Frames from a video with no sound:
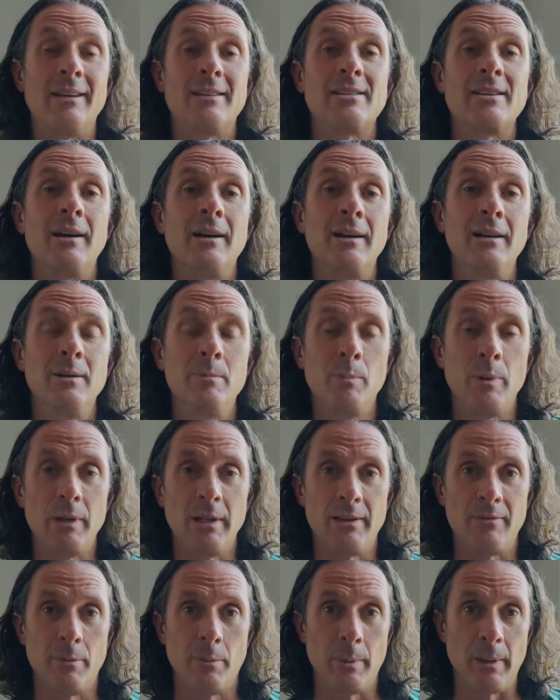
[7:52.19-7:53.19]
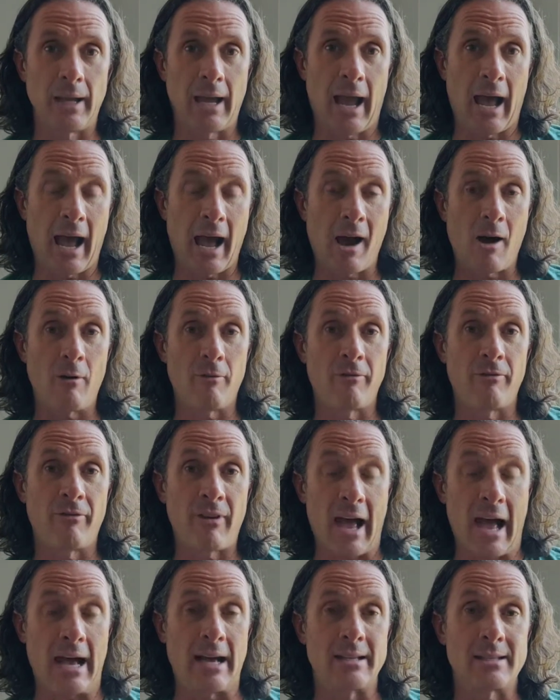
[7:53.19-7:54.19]
It's unbelievably how
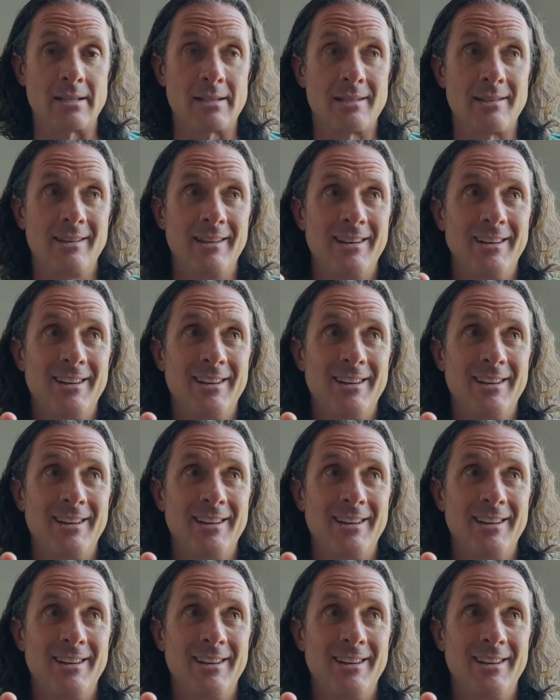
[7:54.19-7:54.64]
fast